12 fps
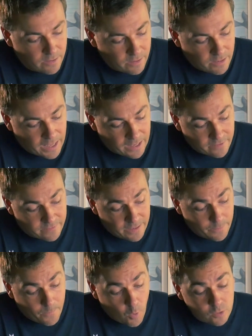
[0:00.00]
like I
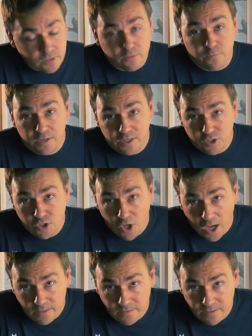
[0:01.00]
said, most of it is
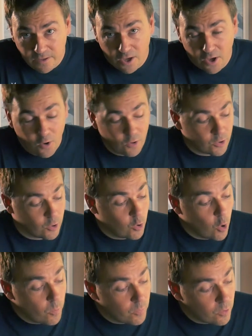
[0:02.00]
shot on a
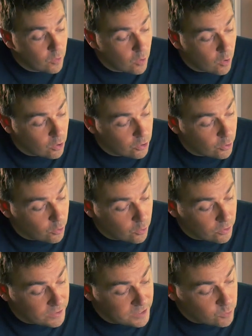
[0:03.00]
GoPro,
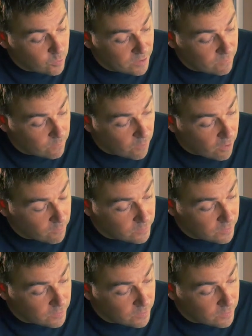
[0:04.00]
although this one involved